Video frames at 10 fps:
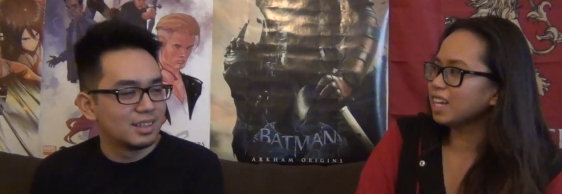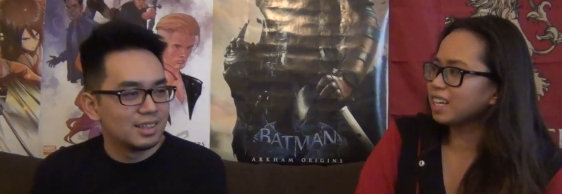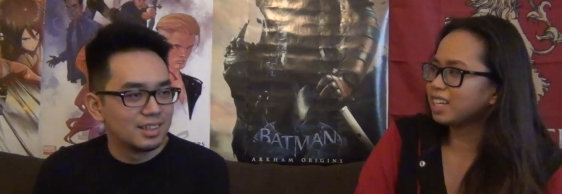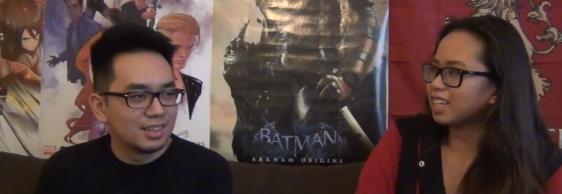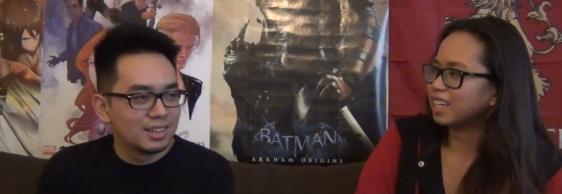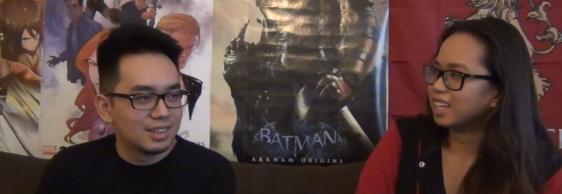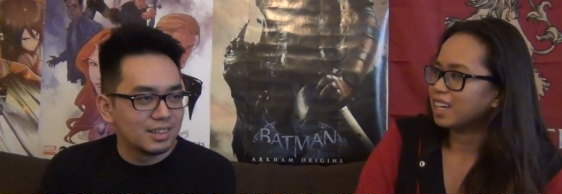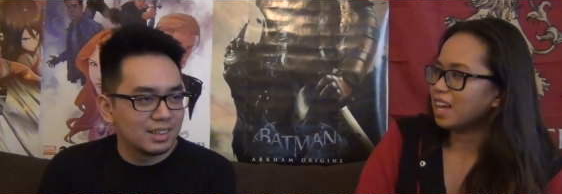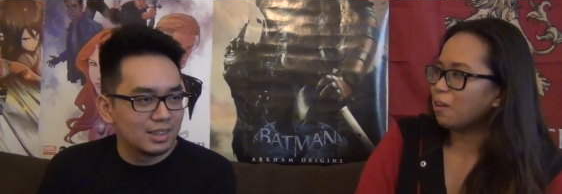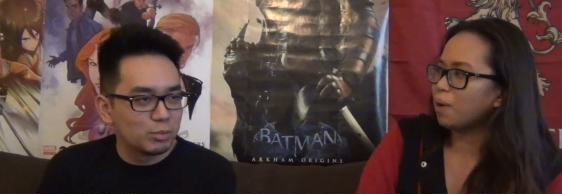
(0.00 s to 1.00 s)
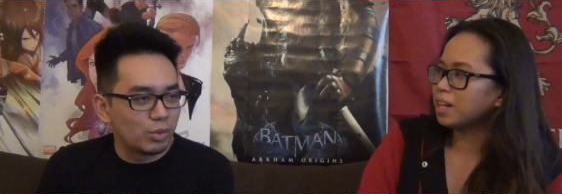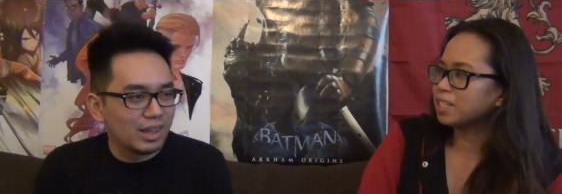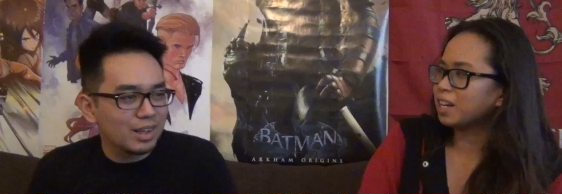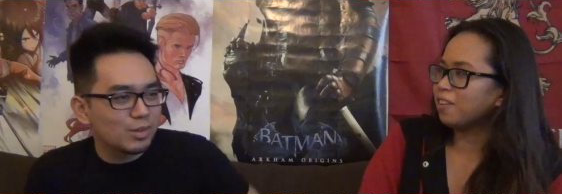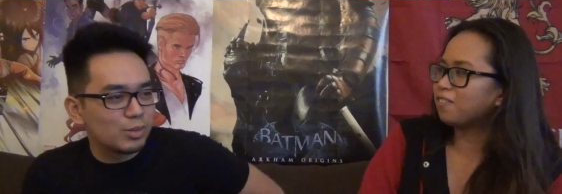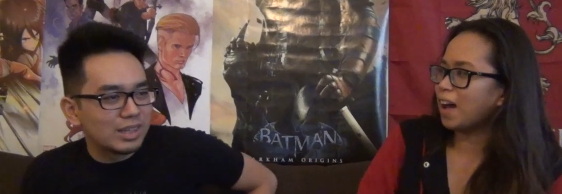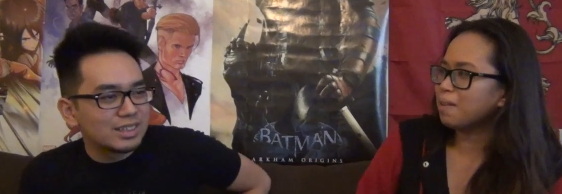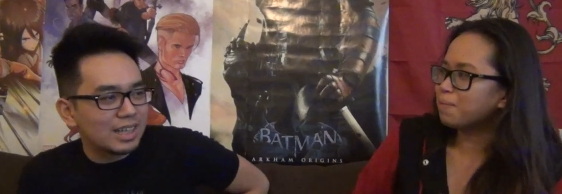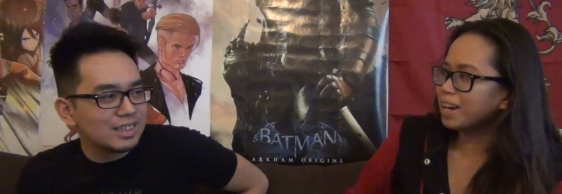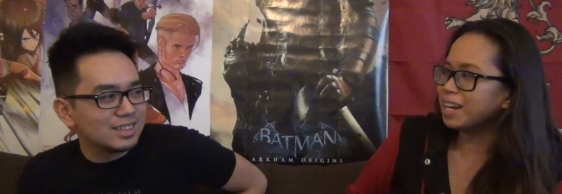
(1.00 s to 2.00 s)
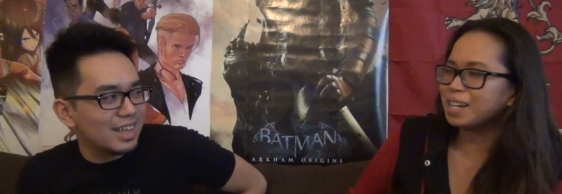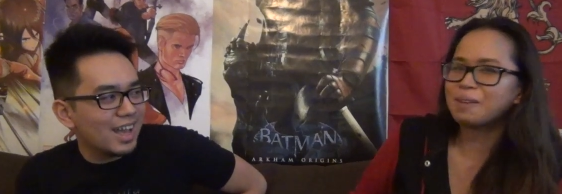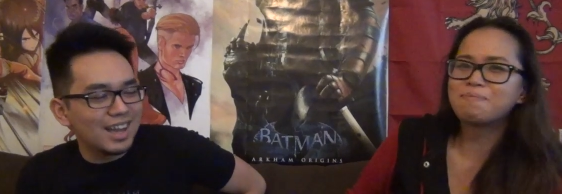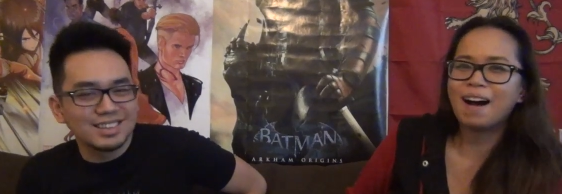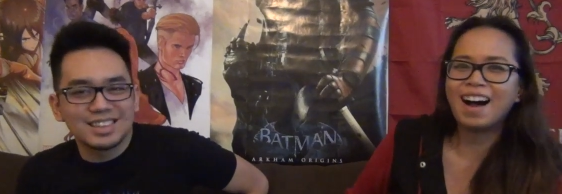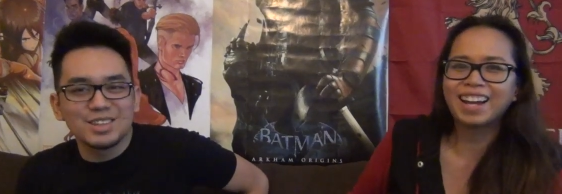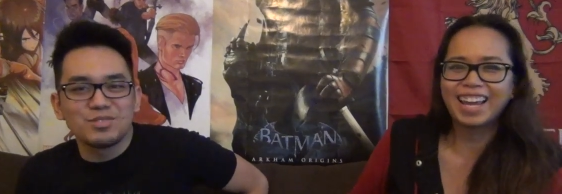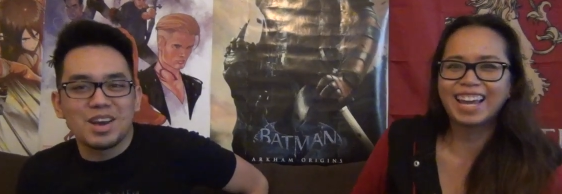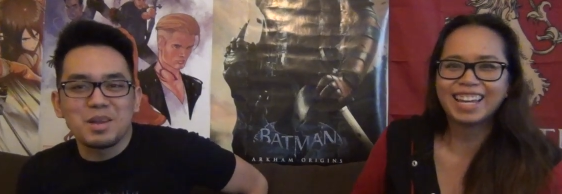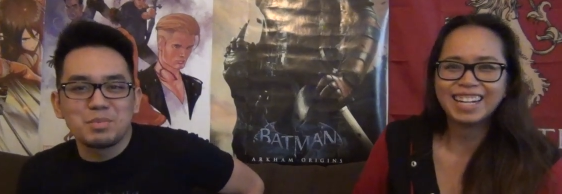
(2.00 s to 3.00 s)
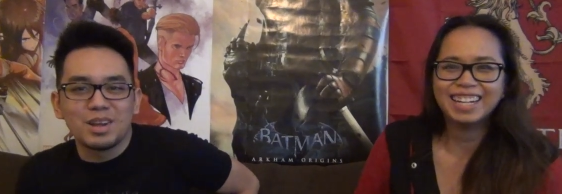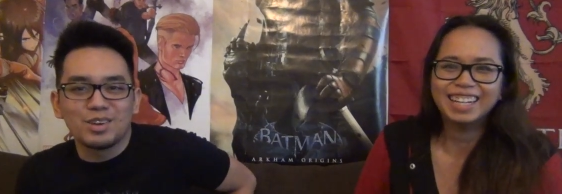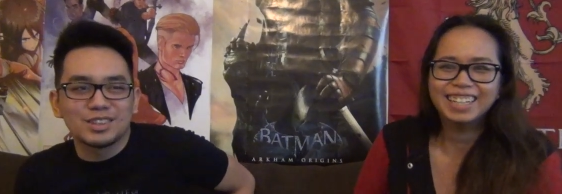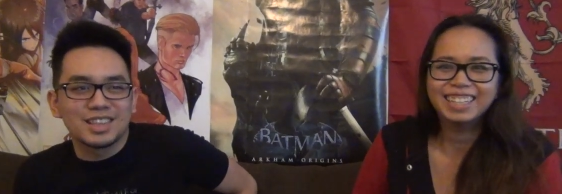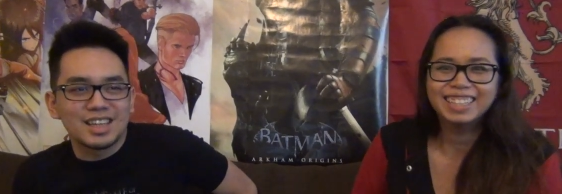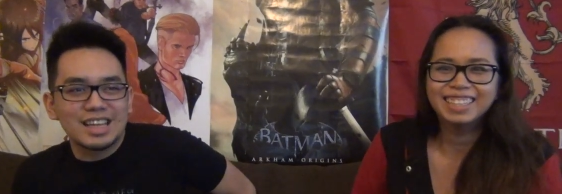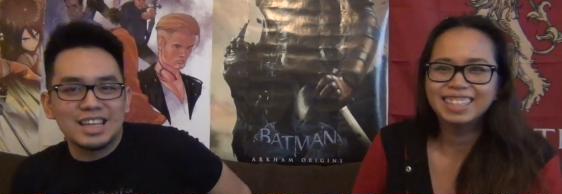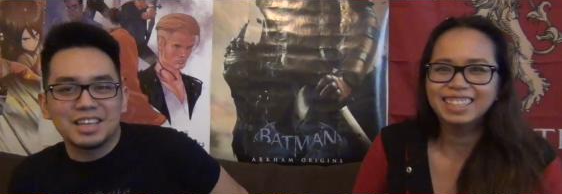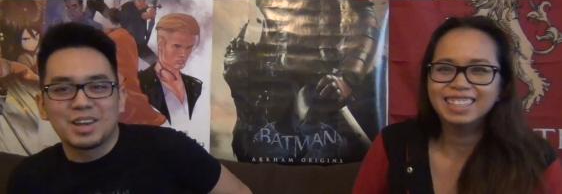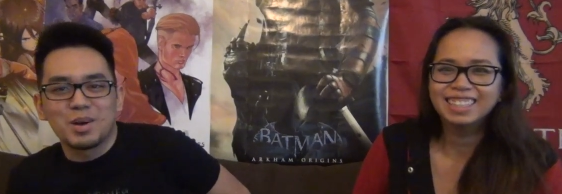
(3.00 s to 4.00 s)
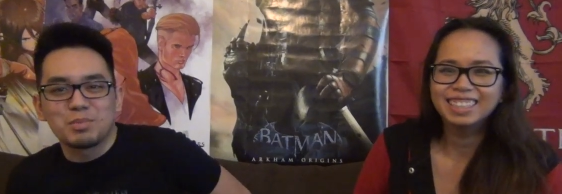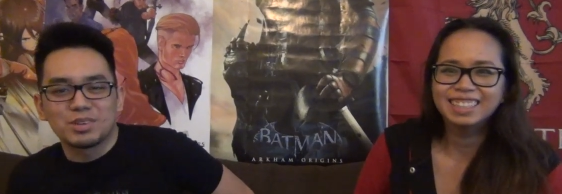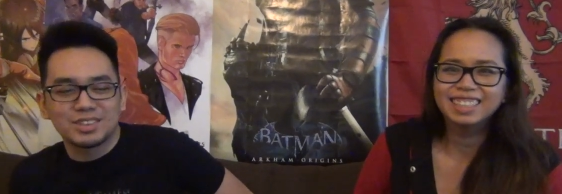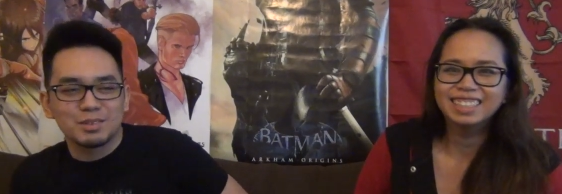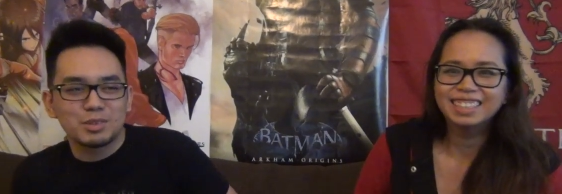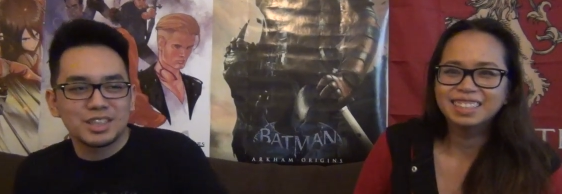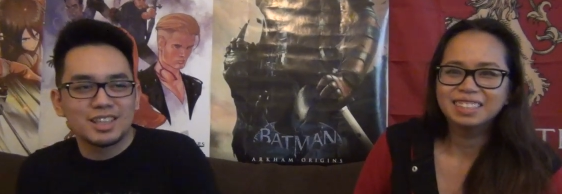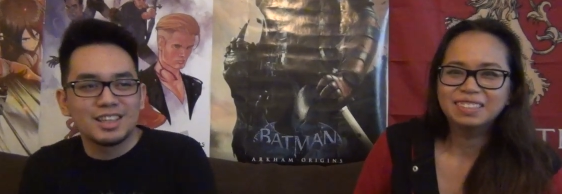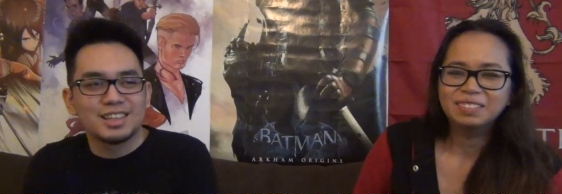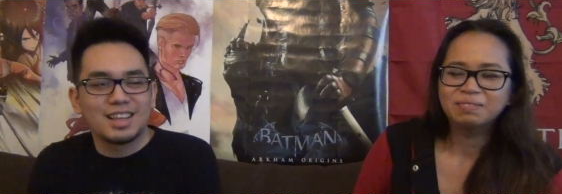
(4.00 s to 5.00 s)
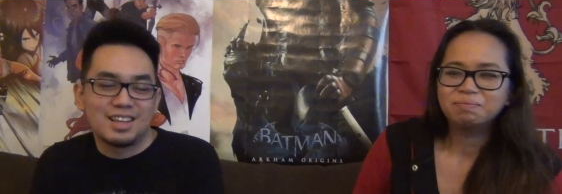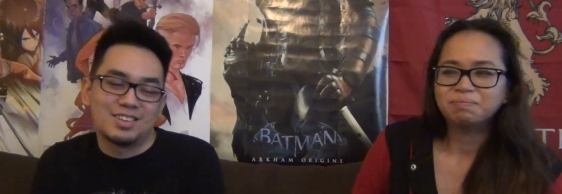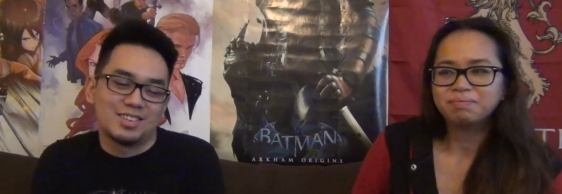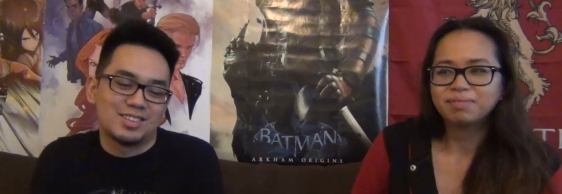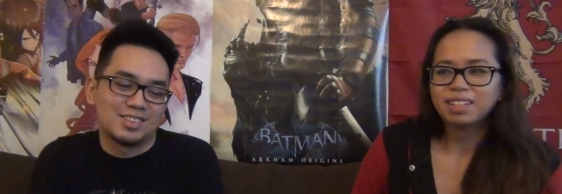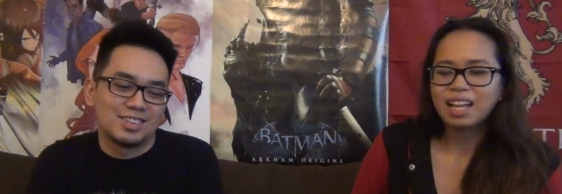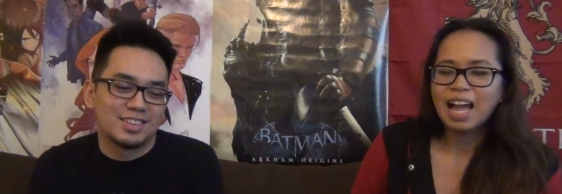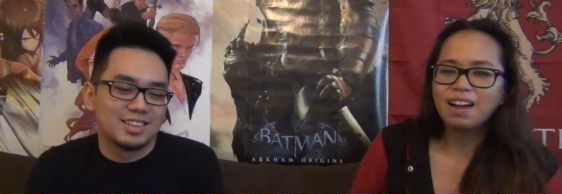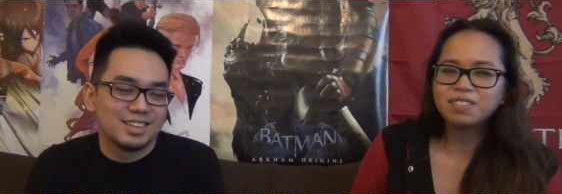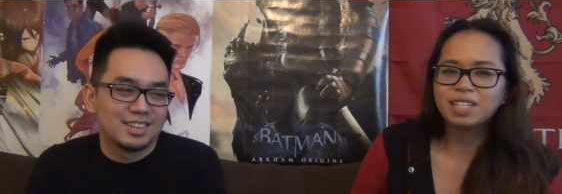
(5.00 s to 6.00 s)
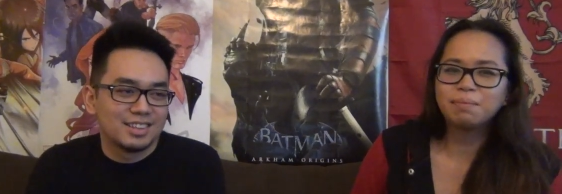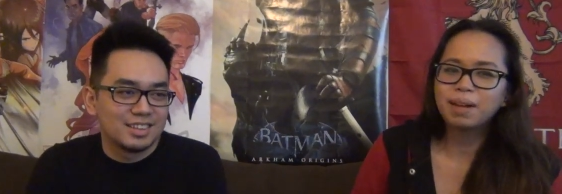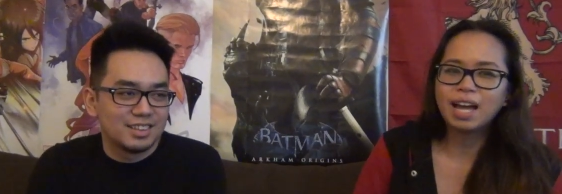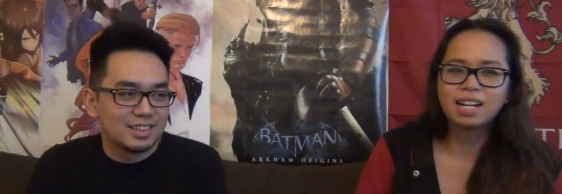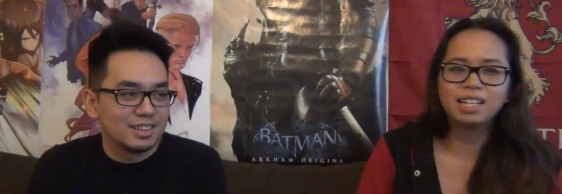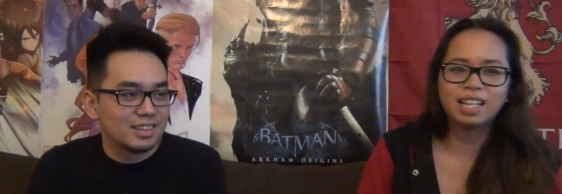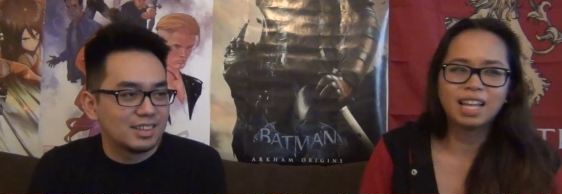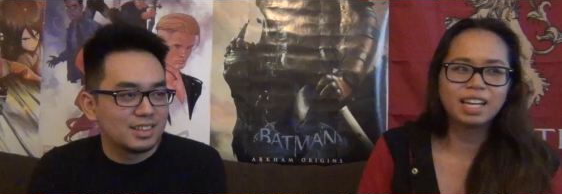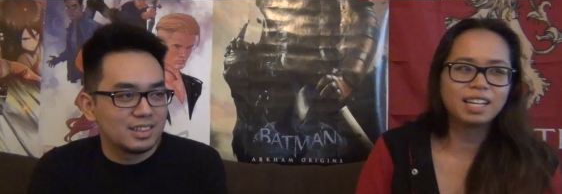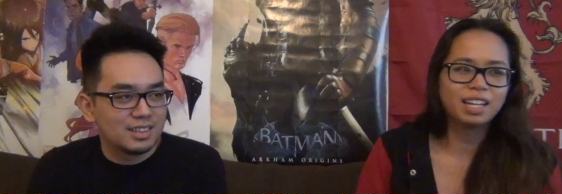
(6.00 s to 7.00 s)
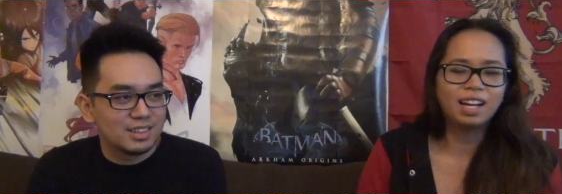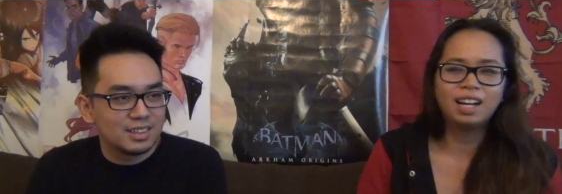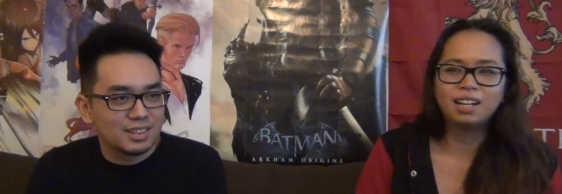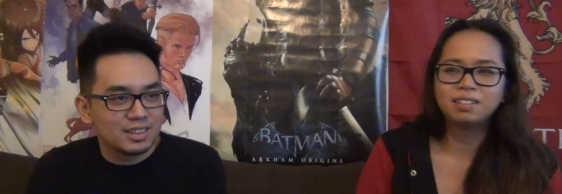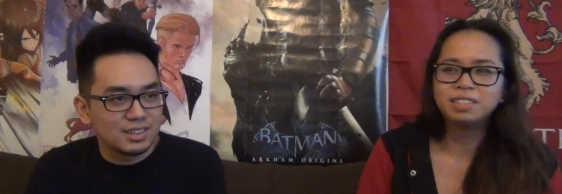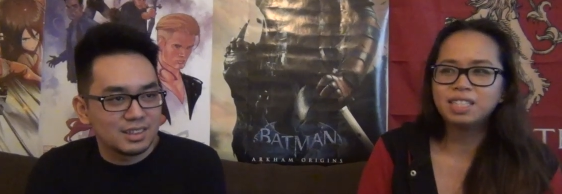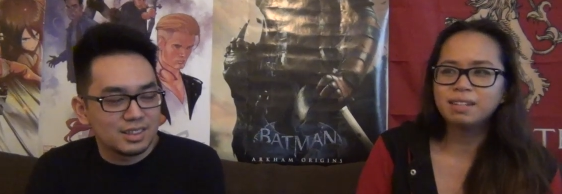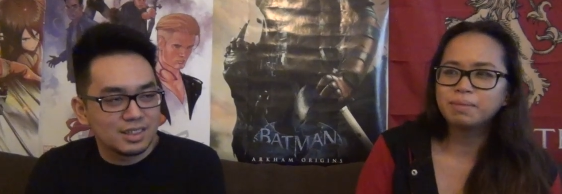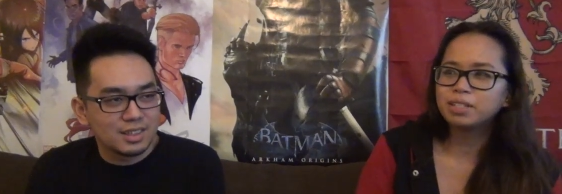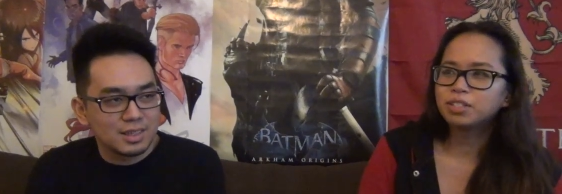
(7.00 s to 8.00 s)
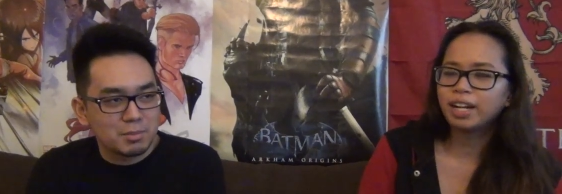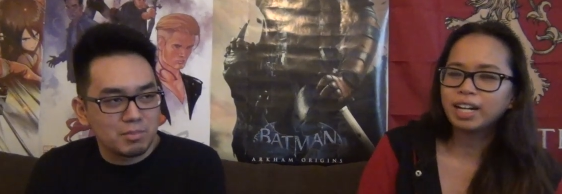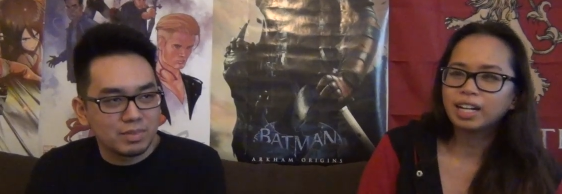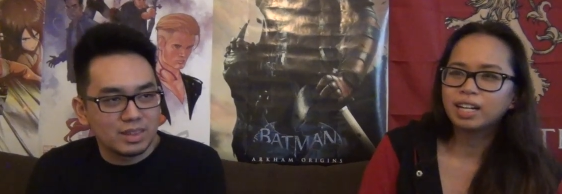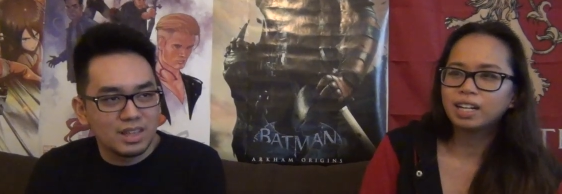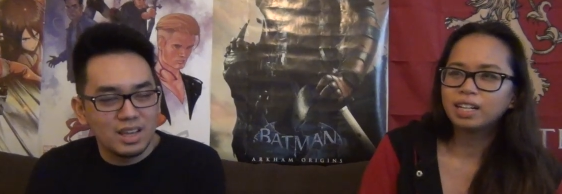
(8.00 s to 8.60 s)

Speaker 1: like what? Well, it's like, gonna vibrate. It, yeah, it's gonna
Speaker 2: vibrate or it's gonna heat up or some shit. I don't know.
Speaker 1: Have some kind of like a demon tracker.